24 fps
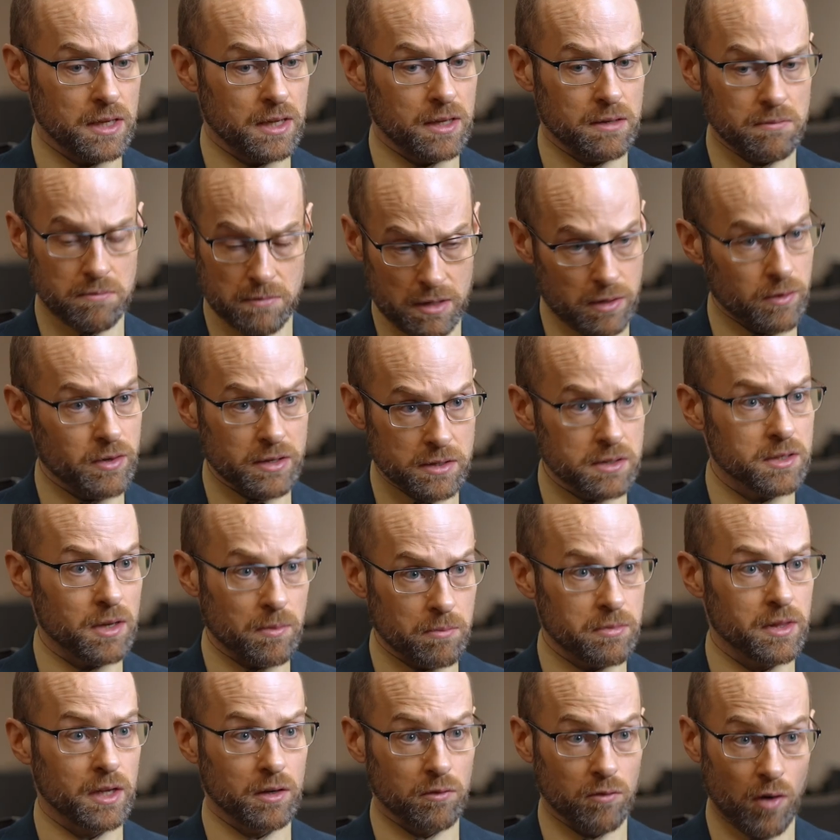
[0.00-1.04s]
it, there is
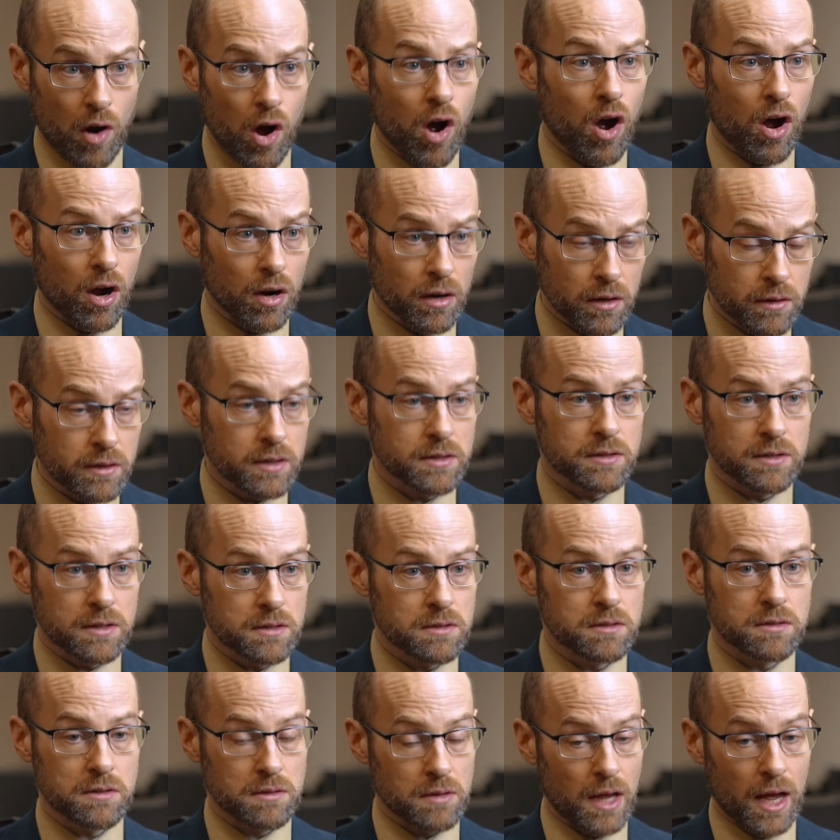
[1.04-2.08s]
something wrong. This
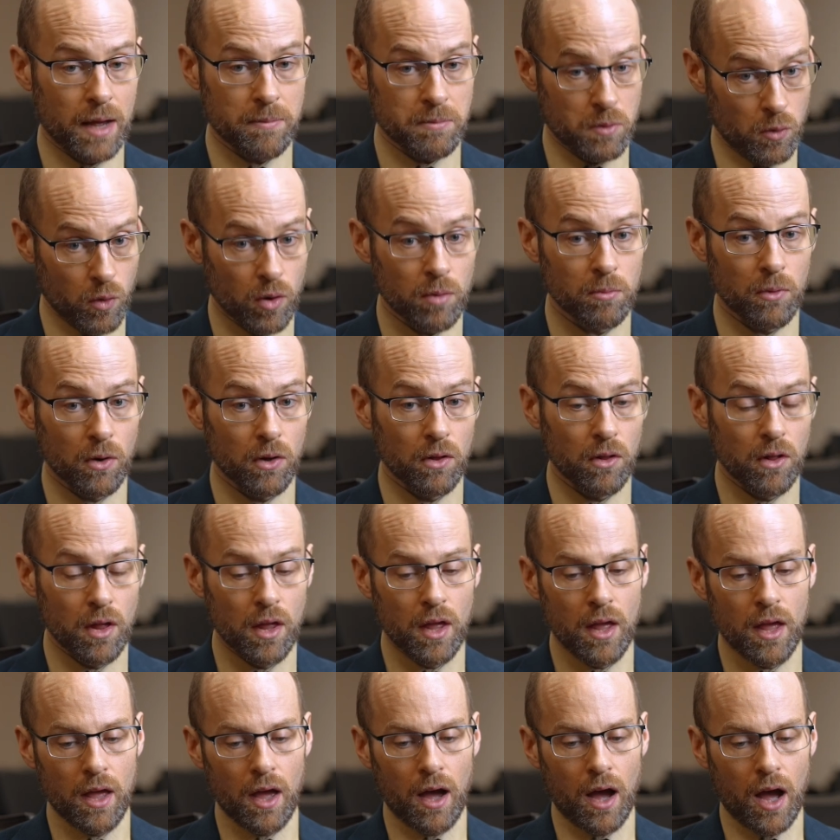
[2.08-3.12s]
is abnormal,
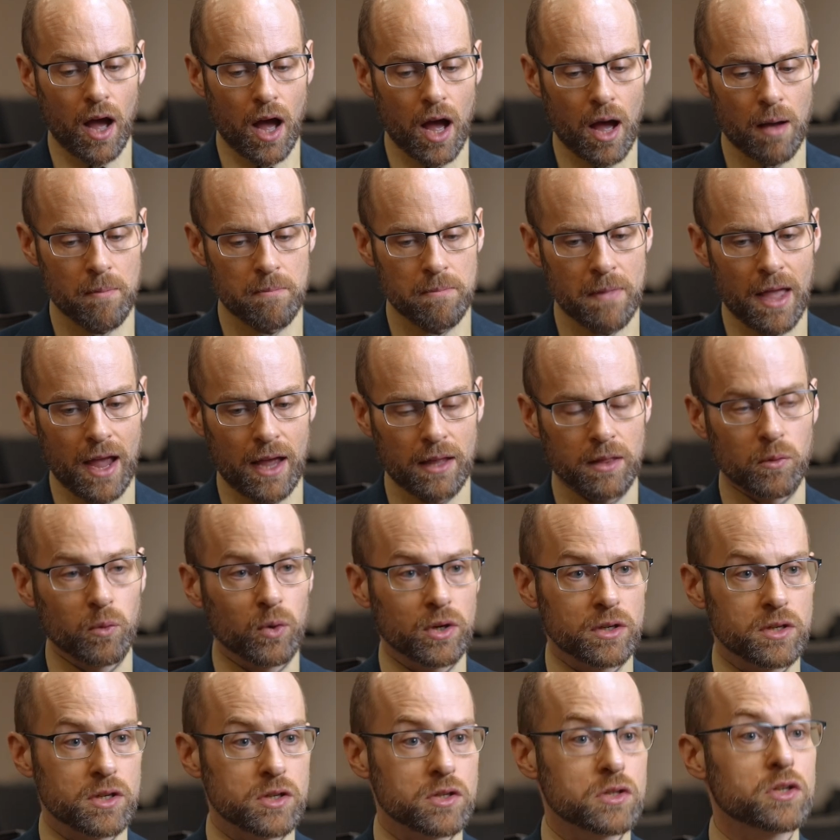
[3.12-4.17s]
um, and
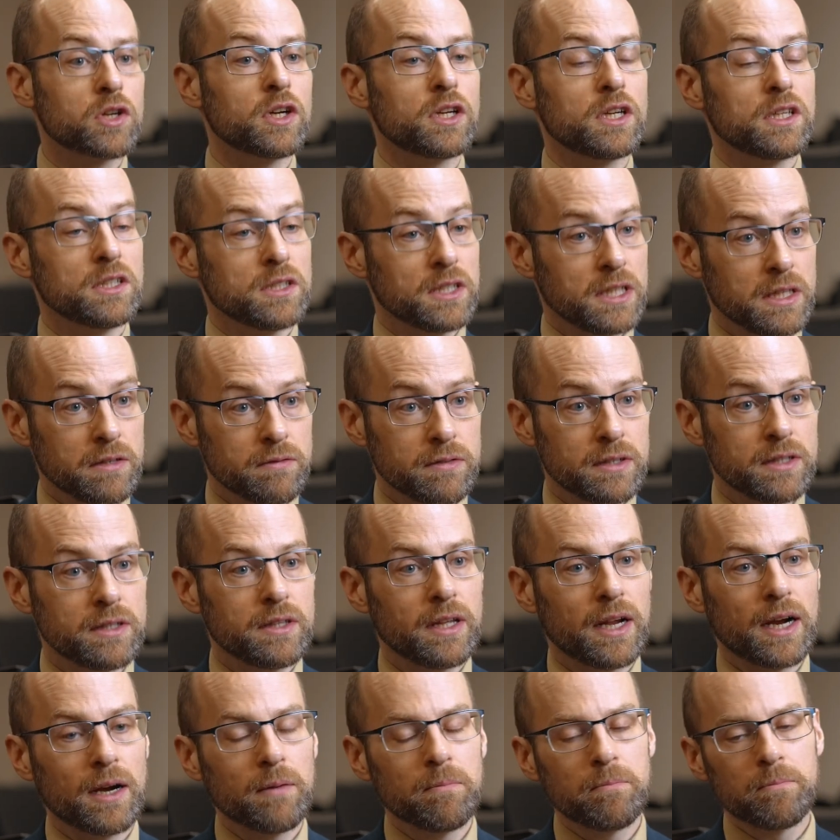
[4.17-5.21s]
we're just going to leave it
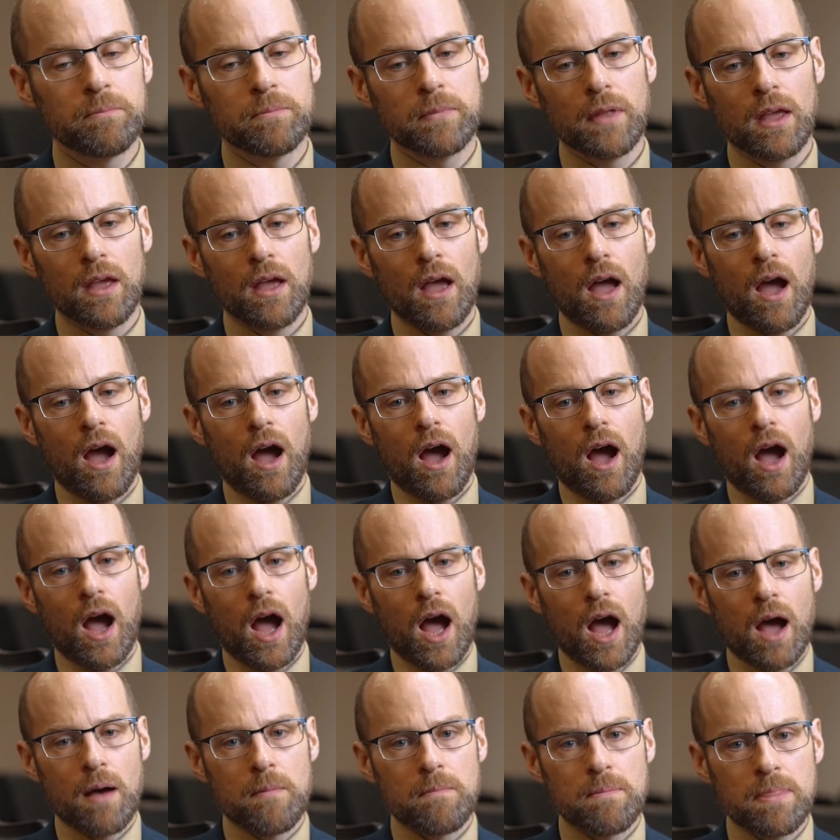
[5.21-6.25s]
there.
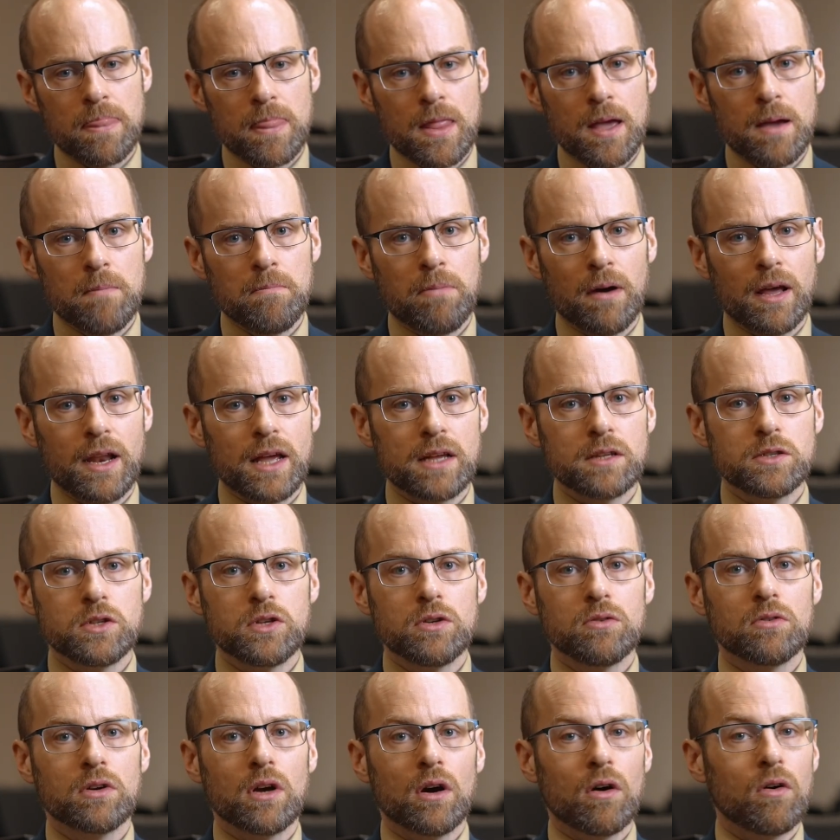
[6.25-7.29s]
Um, but as
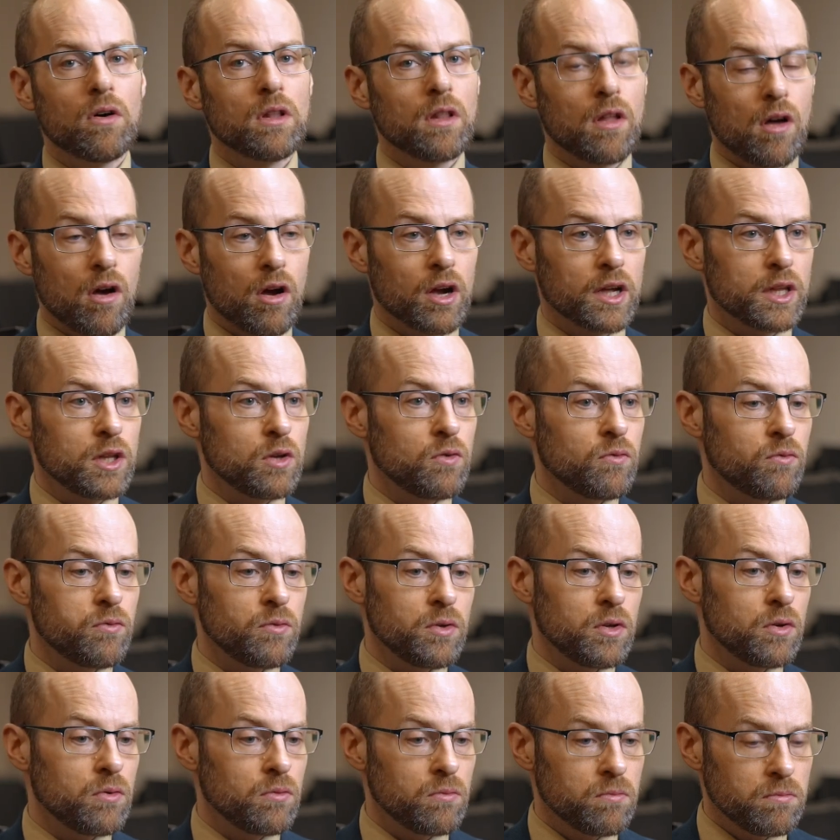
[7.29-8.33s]
you go along and you
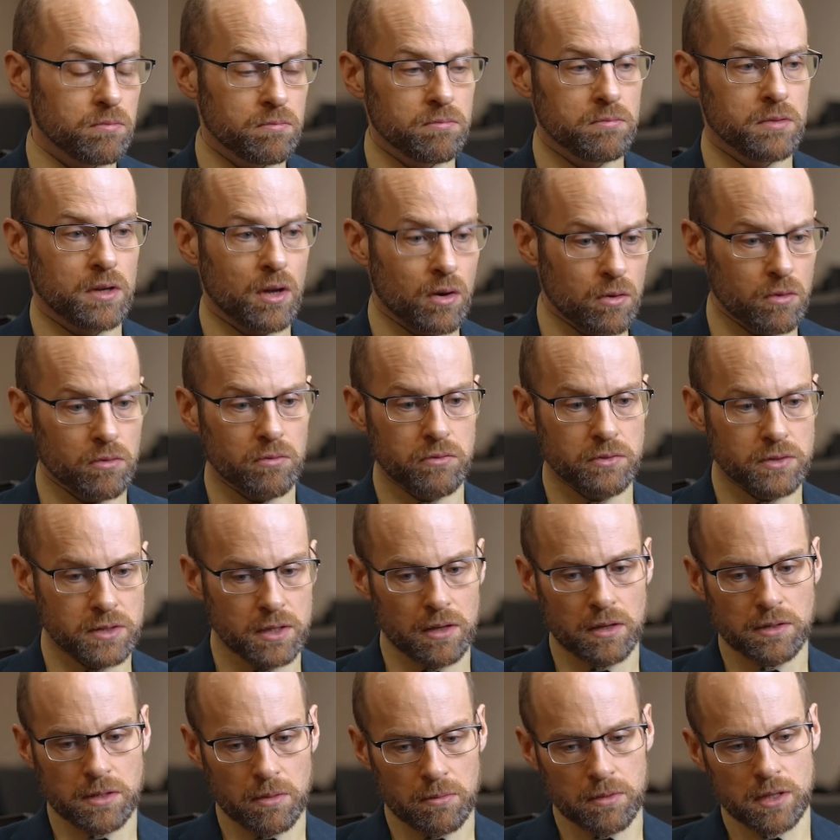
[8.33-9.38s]
you know
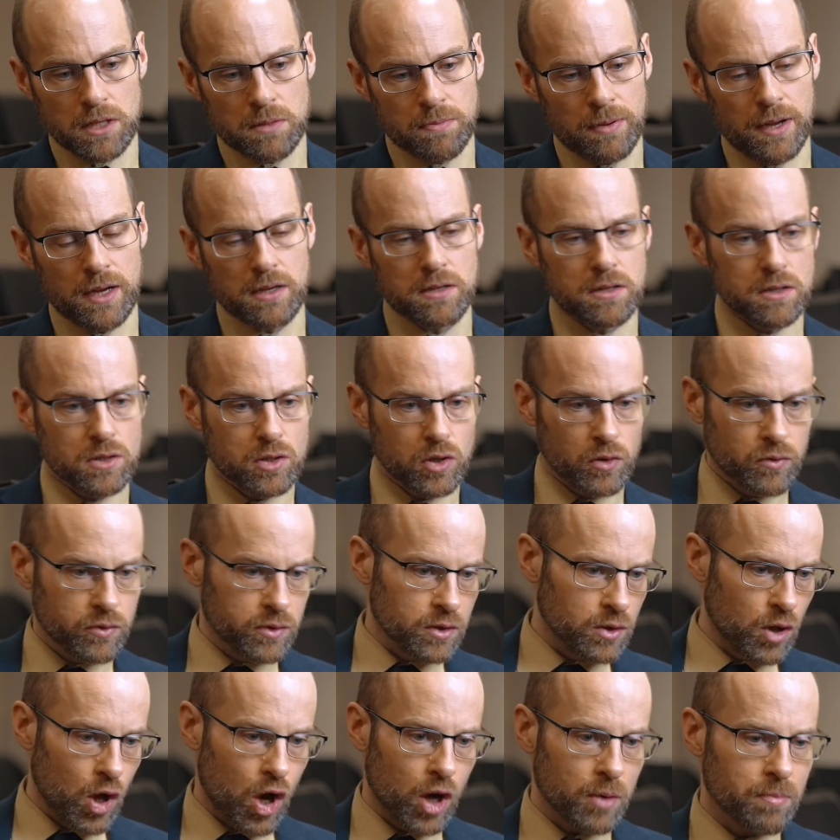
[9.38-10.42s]
some of these patients
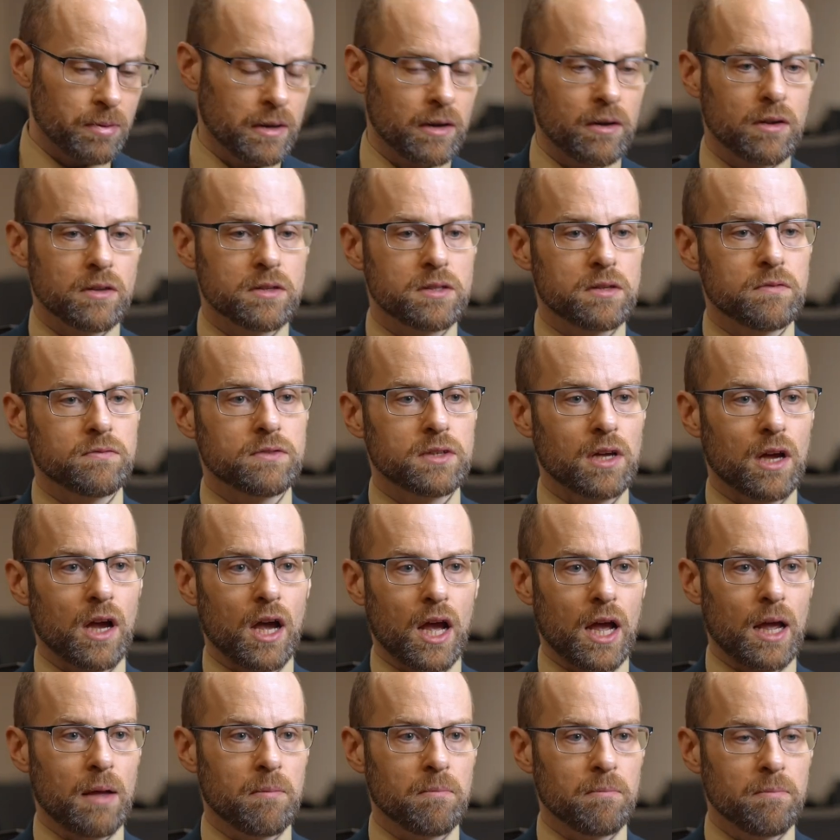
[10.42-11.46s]
over long periods of
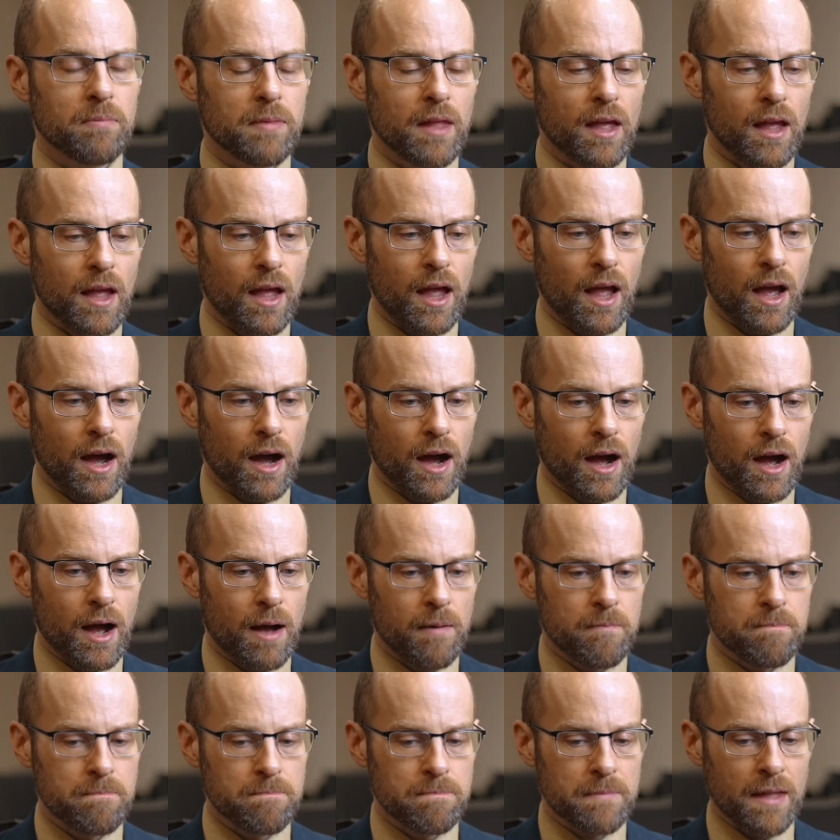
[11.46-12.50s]
time,
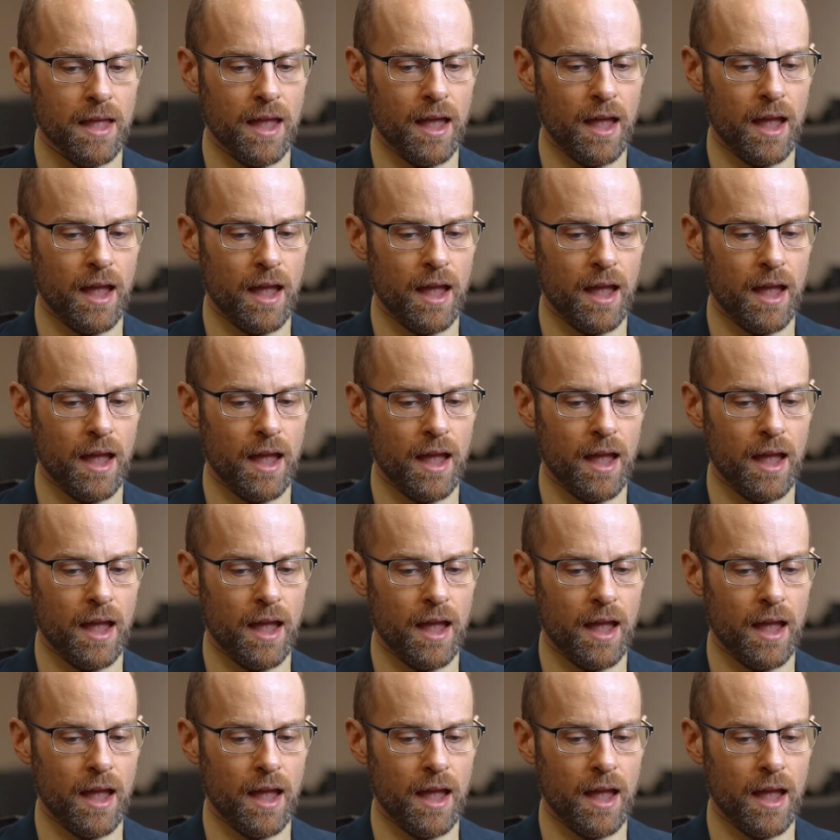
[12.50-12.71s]
um,